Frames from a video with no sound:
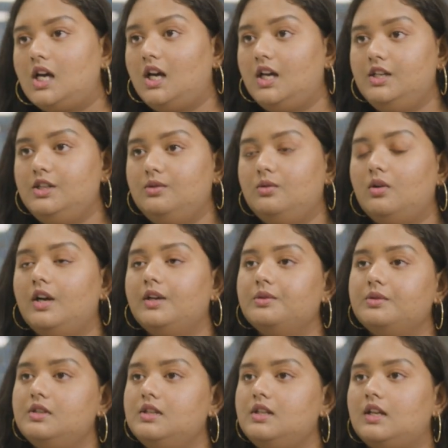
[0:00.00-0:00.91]
I do
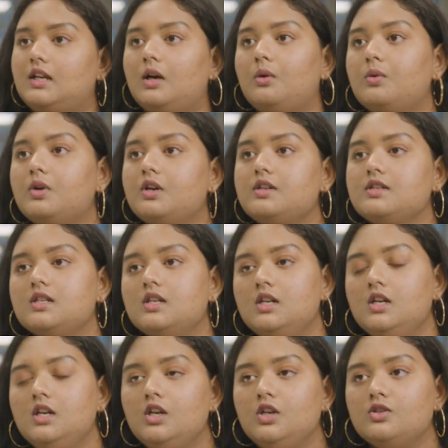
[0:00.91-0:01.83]
IoT and networks,
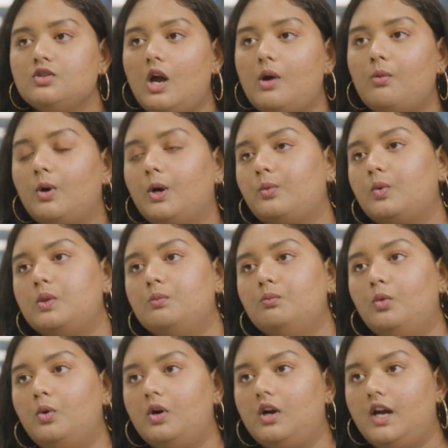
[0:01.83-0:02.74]
so I work
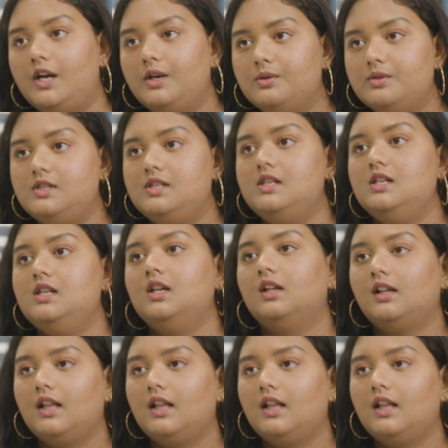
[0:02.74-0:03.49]
with more IoT